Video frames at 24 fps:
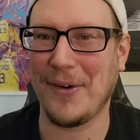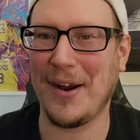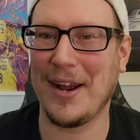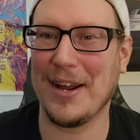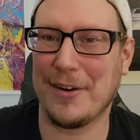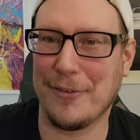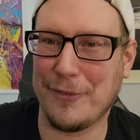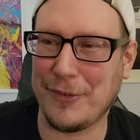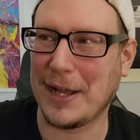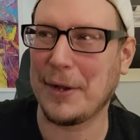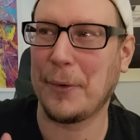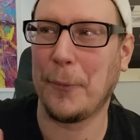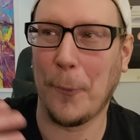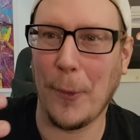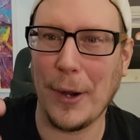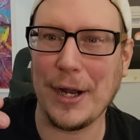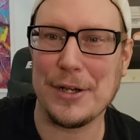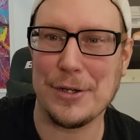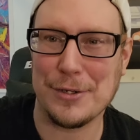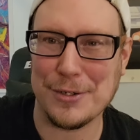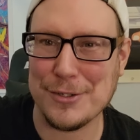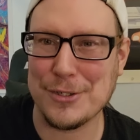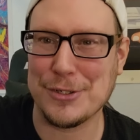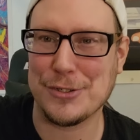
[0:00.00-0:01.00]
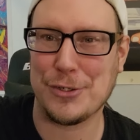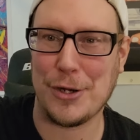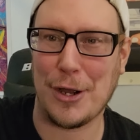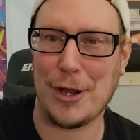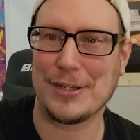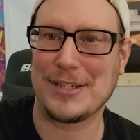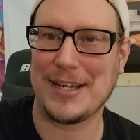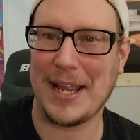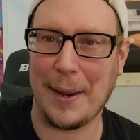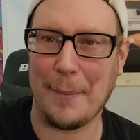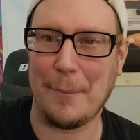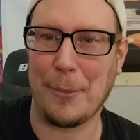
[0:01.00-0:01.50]
right, of like what
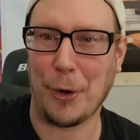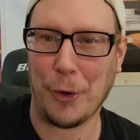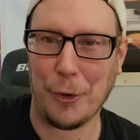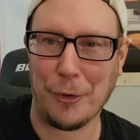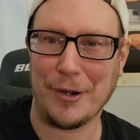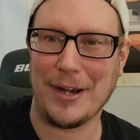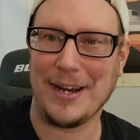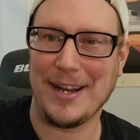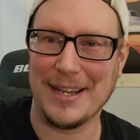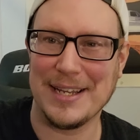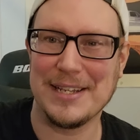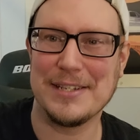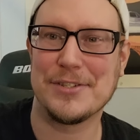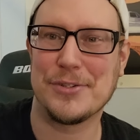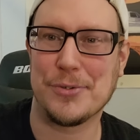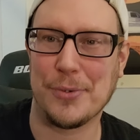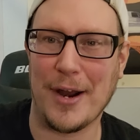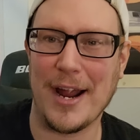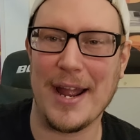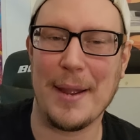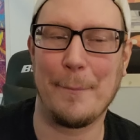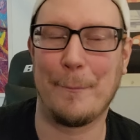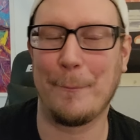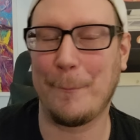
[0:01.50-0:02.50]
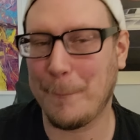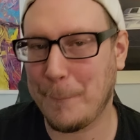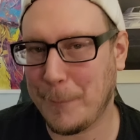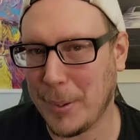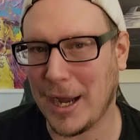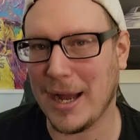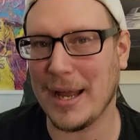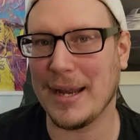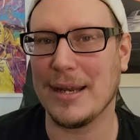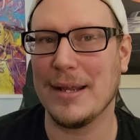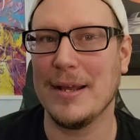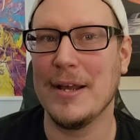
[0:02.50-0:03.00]
DeJounte Murray is, right?
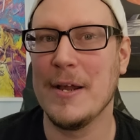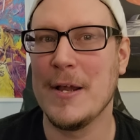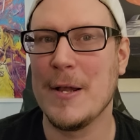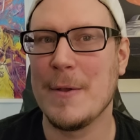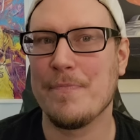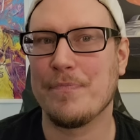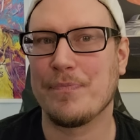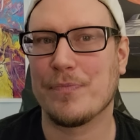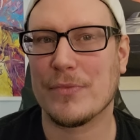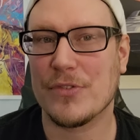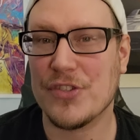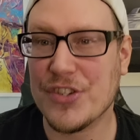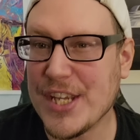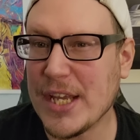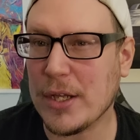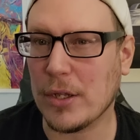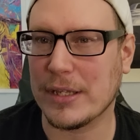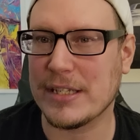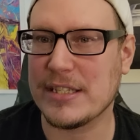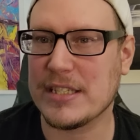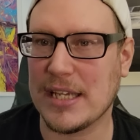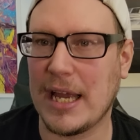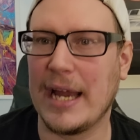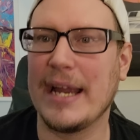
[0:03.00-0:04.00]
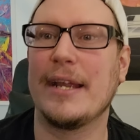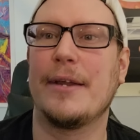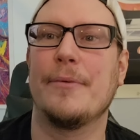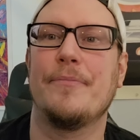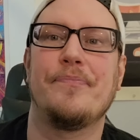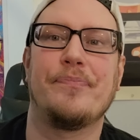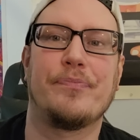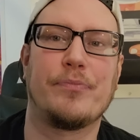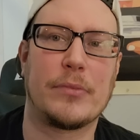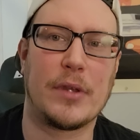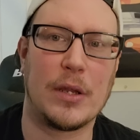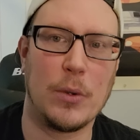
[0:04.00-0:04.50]
But still, it's like,
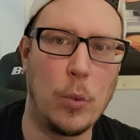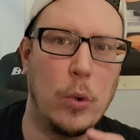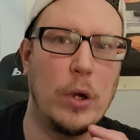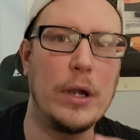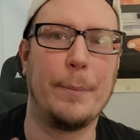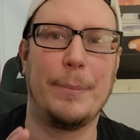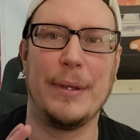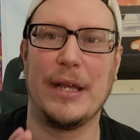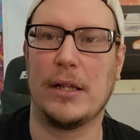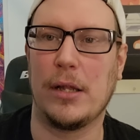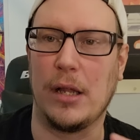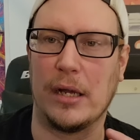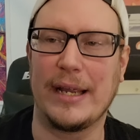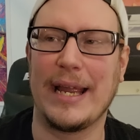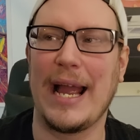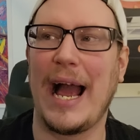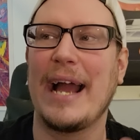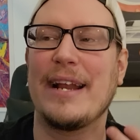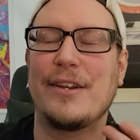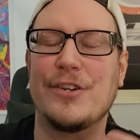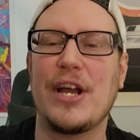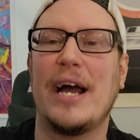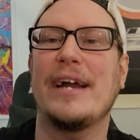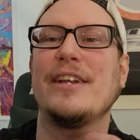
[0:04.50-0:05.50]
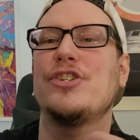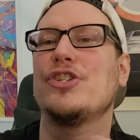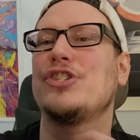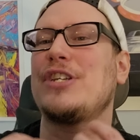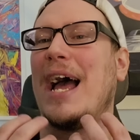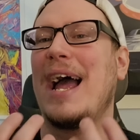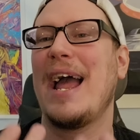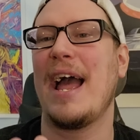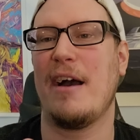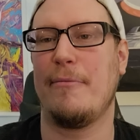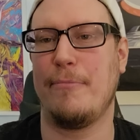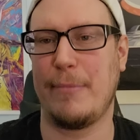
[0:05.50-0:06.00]
would it be clunky? I, I just,
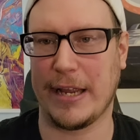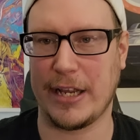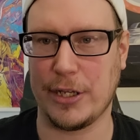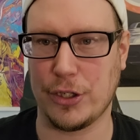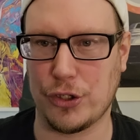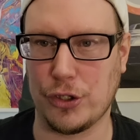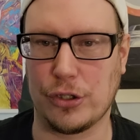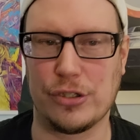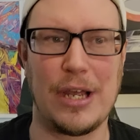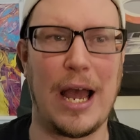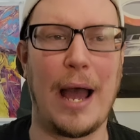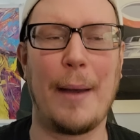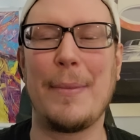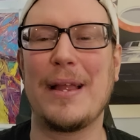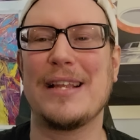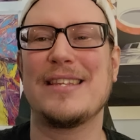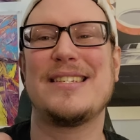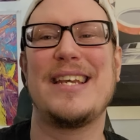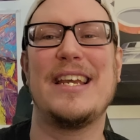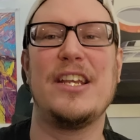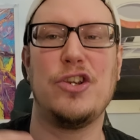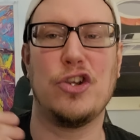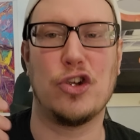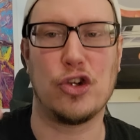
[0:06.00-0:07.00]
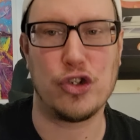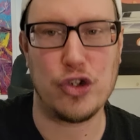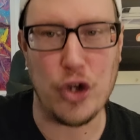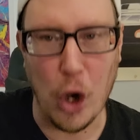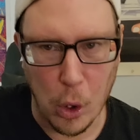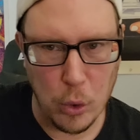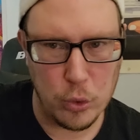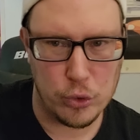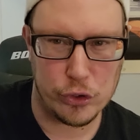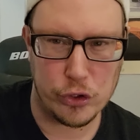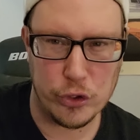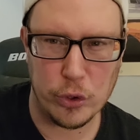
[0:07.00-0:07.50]
I have my concerns. I'm not saying you
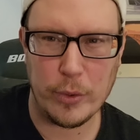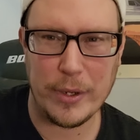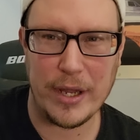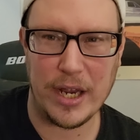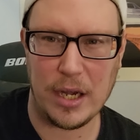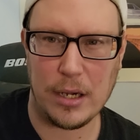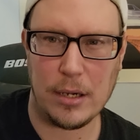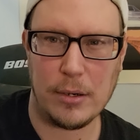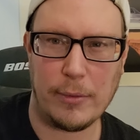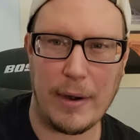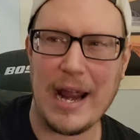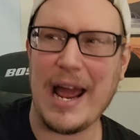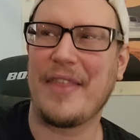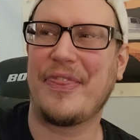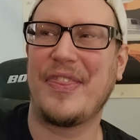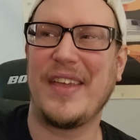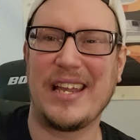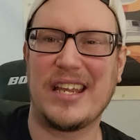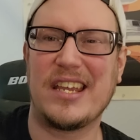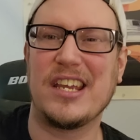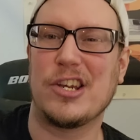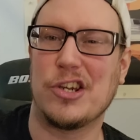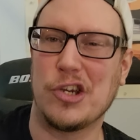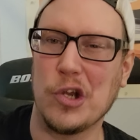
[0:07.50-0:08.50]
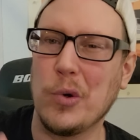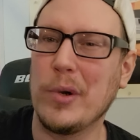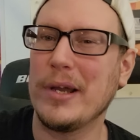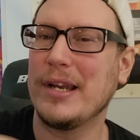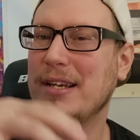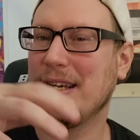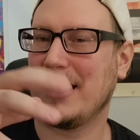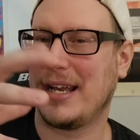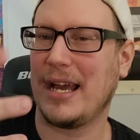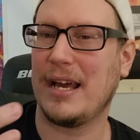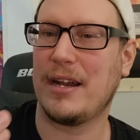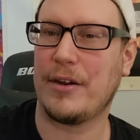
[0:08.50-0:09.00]
don't do it, right? I think you do it
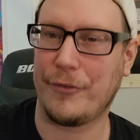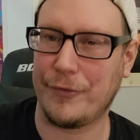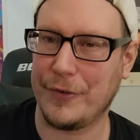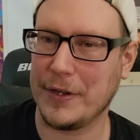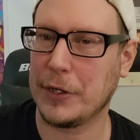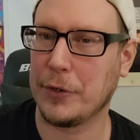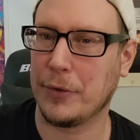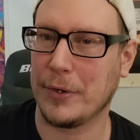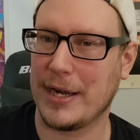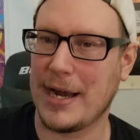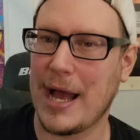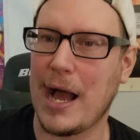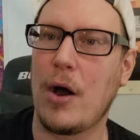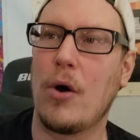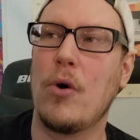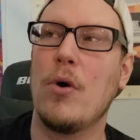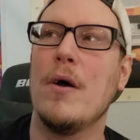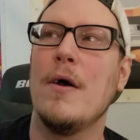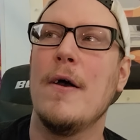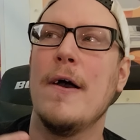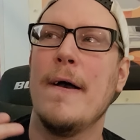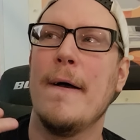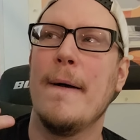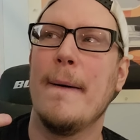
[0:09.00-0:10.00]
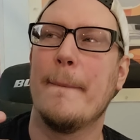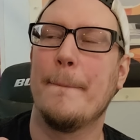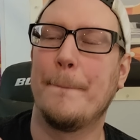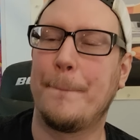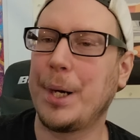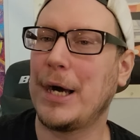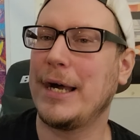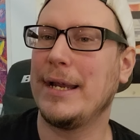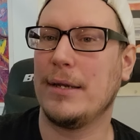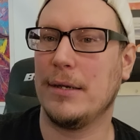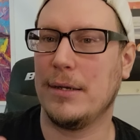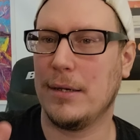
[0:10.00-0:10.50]
and you kind of figure it out.
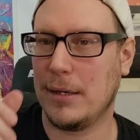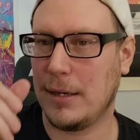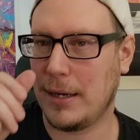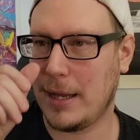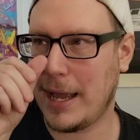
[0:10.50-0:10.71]
But,